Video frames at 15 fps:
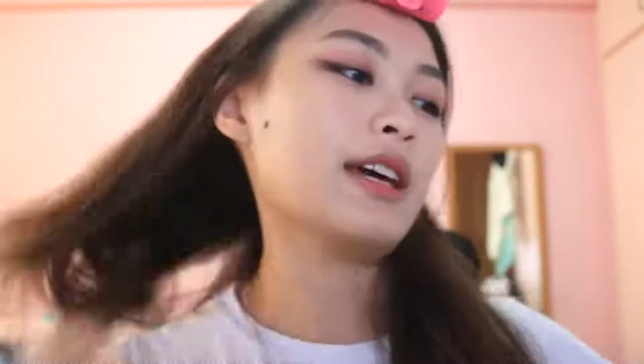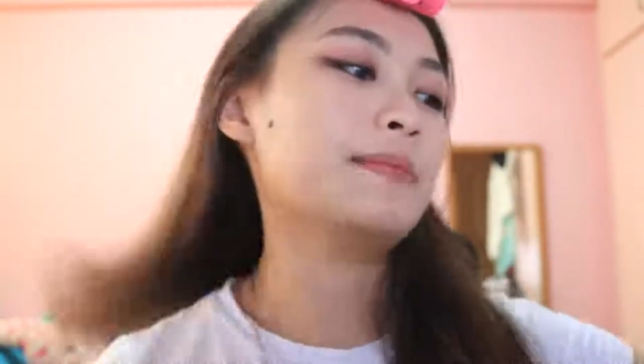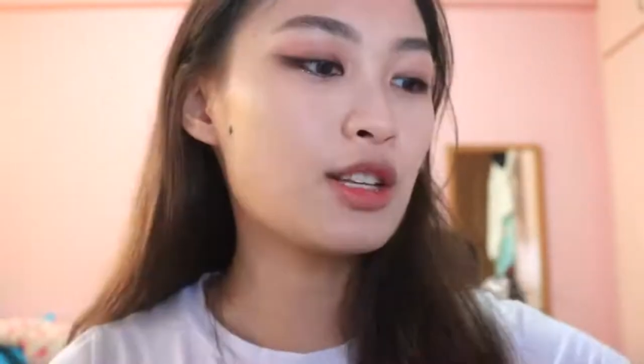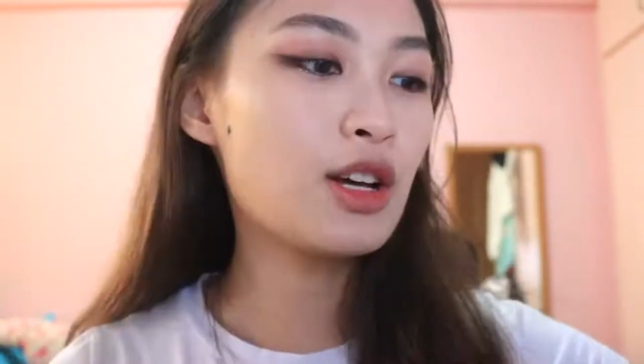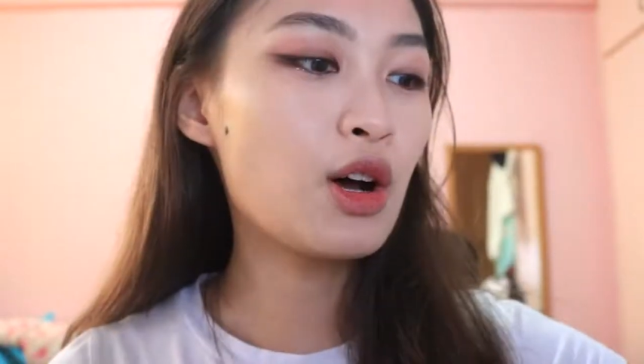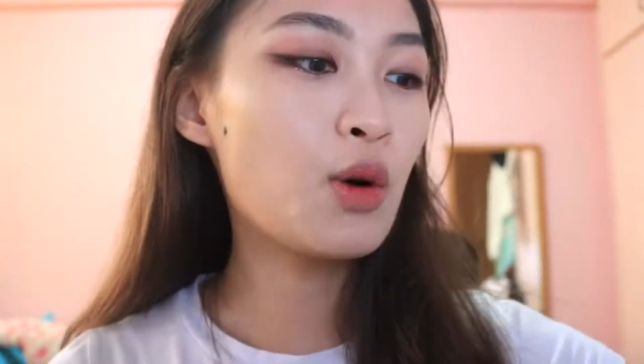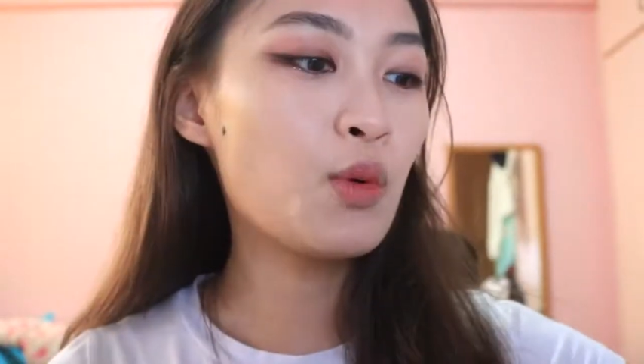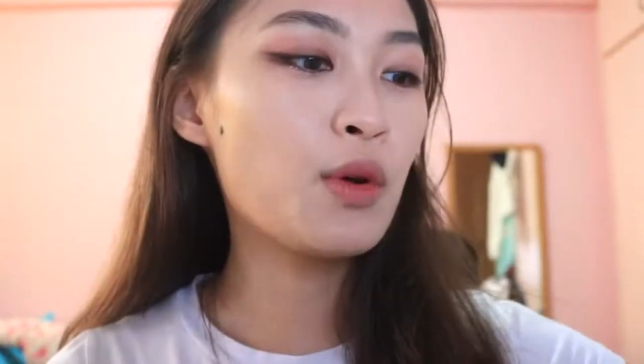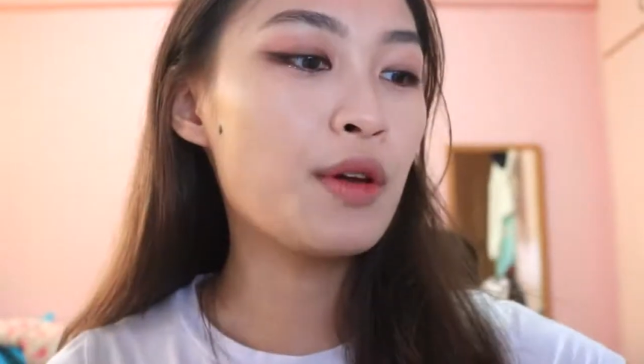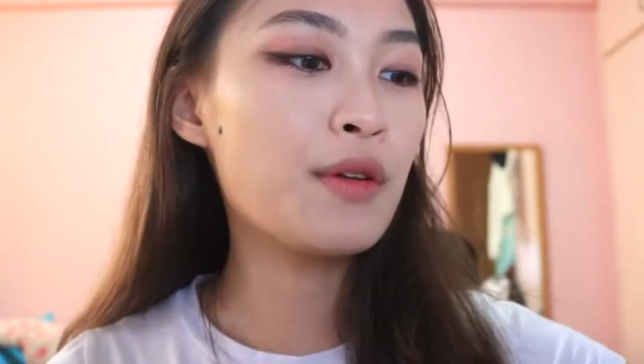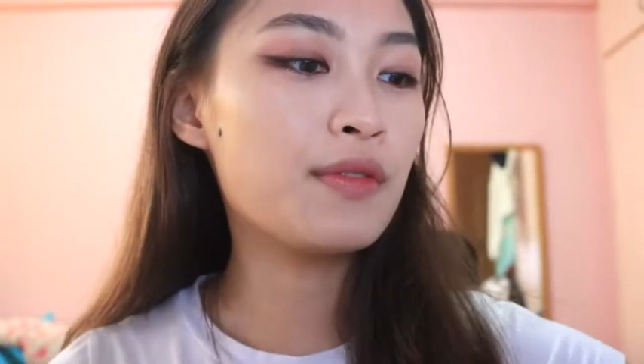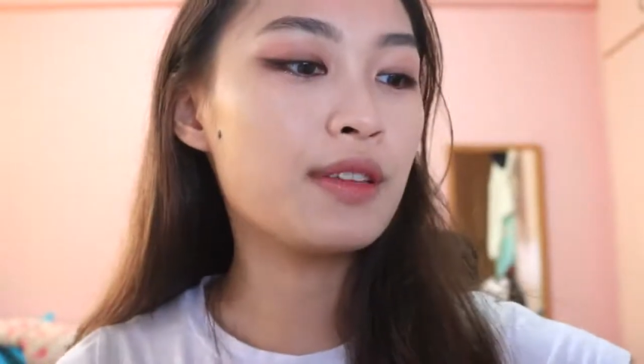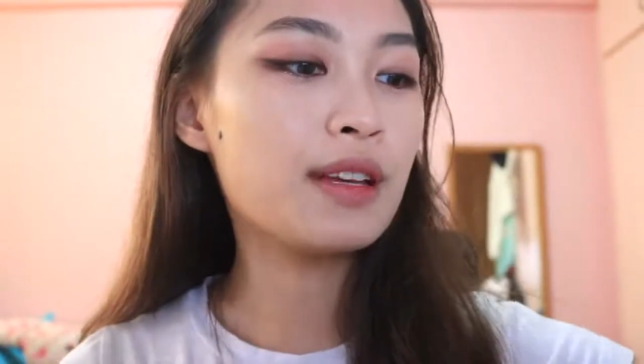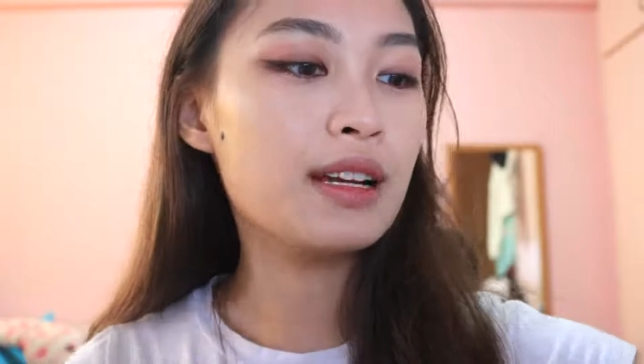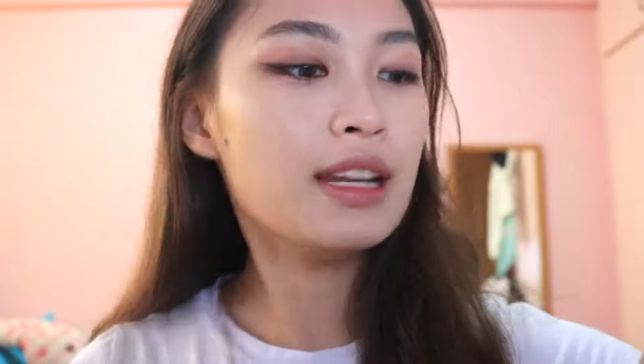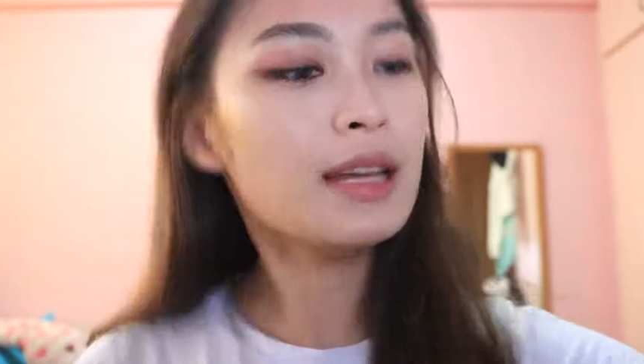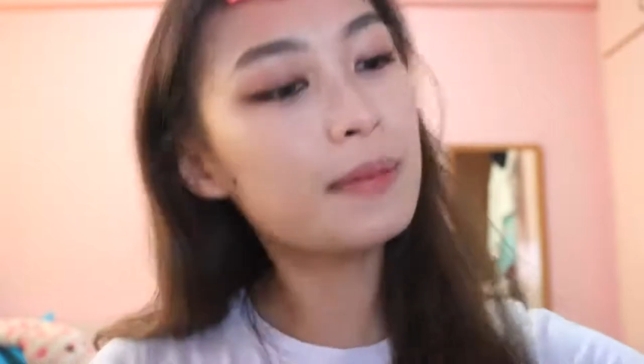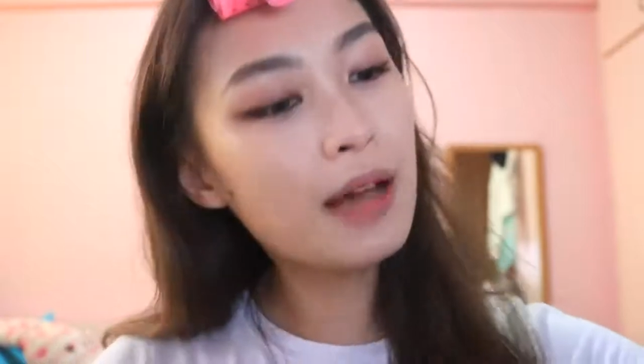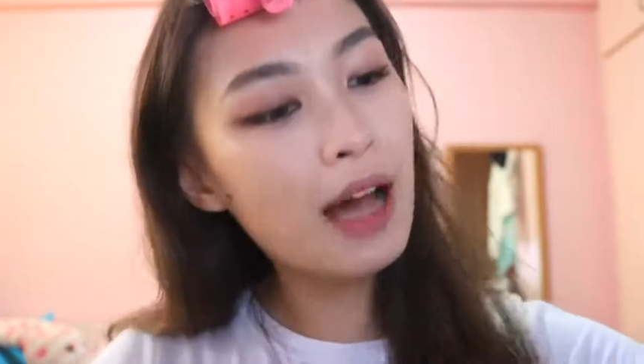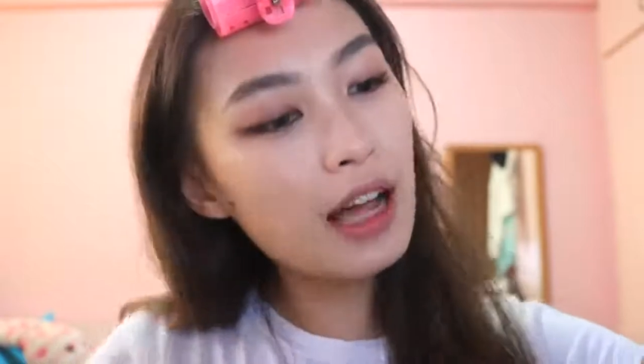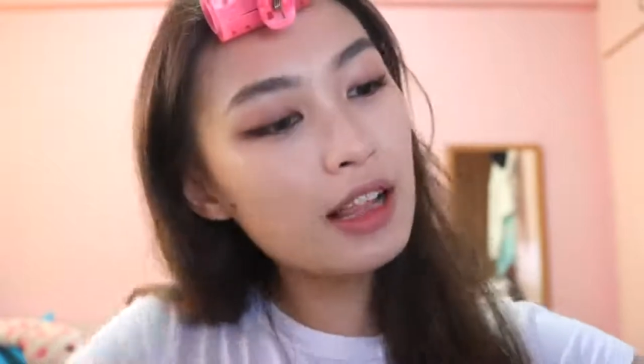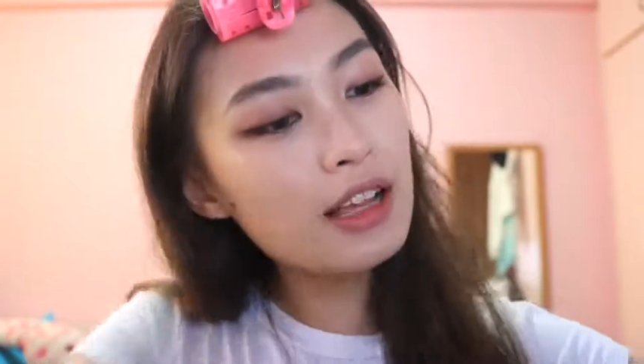So with the lip
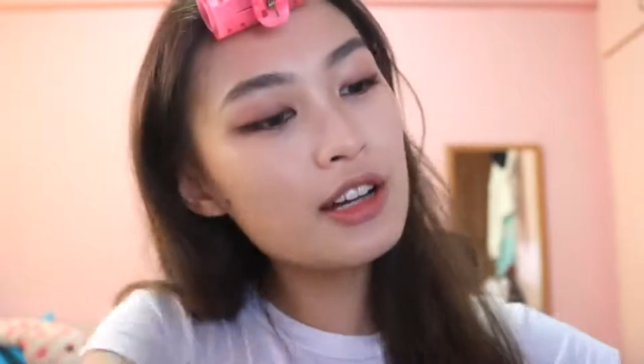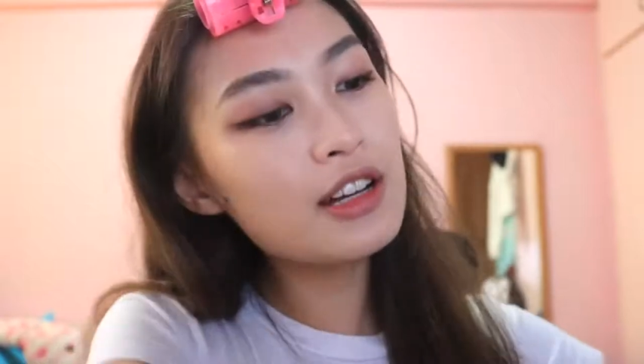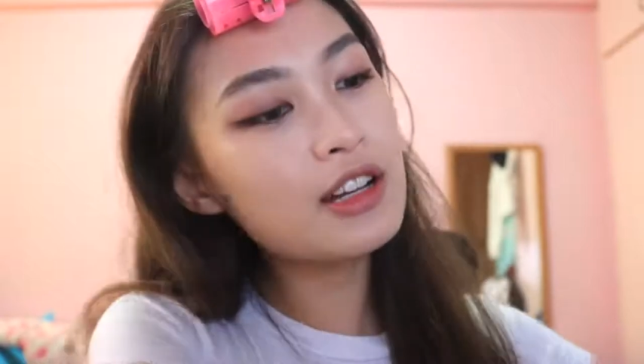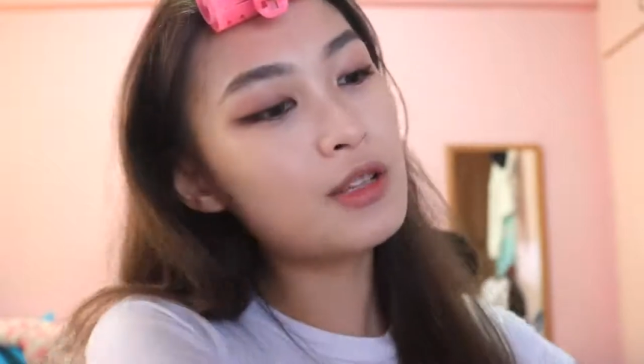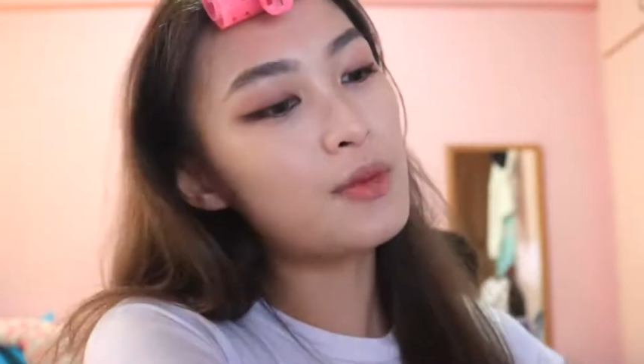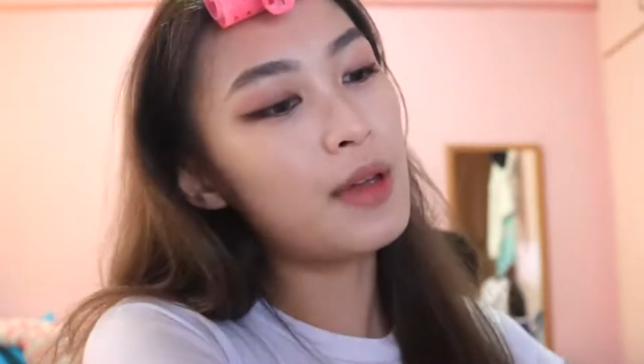colors,